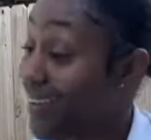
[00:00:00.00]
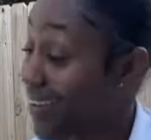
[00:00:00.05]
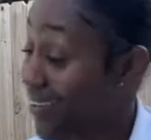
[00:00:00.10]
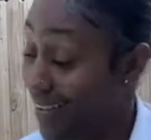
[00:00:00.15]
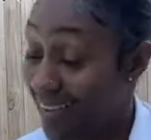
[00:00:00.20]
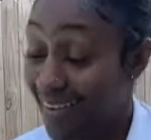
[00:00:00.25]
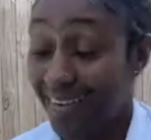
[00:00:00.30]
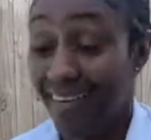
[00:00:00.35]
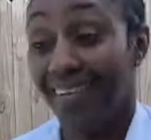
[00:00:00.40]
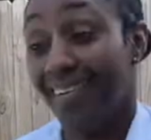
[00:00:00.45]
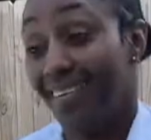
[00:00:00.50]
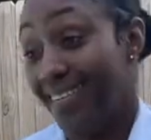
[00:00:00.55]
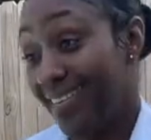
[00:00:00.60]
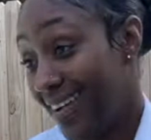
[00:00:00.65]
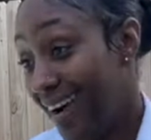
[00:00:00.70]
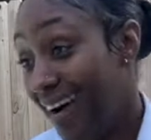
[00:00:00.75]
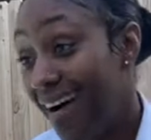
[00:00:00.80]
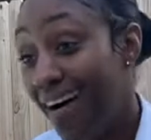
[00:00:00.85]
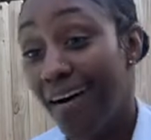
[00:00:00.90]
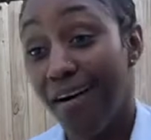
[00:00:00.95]
Yeah.
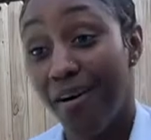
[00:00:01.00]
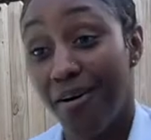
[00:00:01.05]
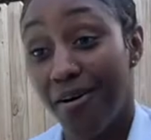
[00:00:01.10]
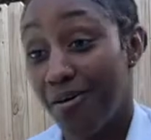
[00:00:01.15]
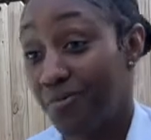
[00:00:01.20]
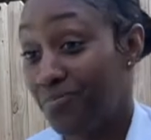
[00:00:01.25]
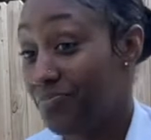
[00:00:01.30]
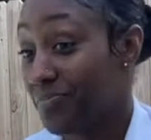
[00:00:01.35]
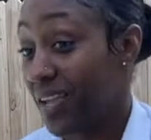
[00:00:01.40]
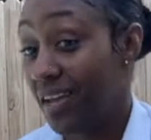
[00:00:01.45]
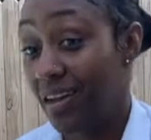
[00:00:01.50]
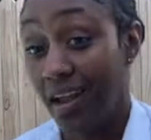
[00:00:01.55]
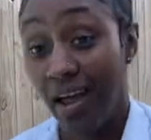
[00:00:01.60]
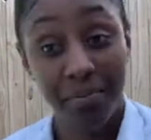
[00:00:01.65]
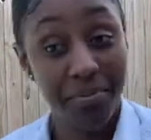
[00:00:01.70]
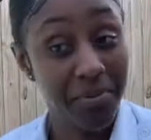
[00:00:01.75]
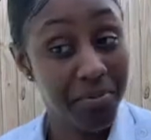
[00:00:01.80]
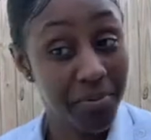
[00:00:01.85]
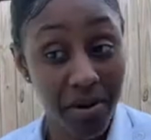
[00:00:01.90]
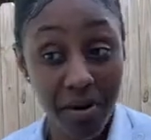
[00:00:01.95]
A lot
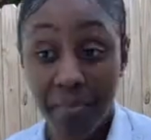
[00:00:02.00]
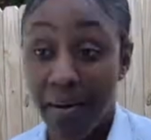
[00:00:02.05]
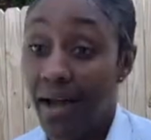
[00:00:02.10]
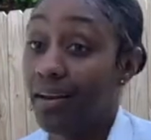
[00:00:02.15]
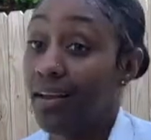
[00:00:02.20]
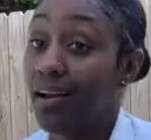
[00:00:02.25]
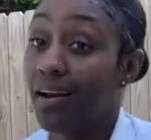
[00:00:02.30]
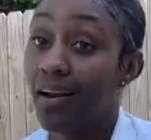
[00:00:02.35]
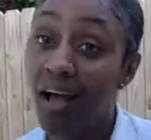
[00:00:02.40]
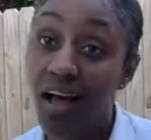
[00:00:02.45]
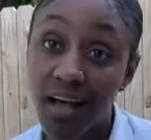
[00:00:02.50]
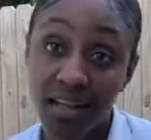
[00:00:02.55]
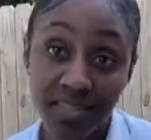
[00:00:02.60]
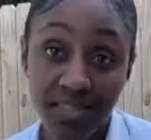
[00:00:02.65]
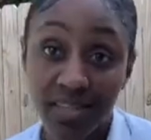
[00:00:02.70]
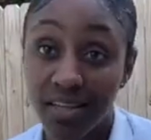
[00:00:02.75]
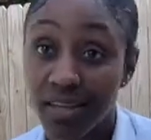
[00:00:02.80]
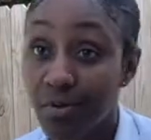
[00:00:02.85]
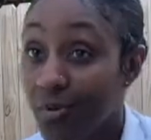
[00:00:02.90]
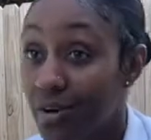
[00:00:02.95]
of people come out the closet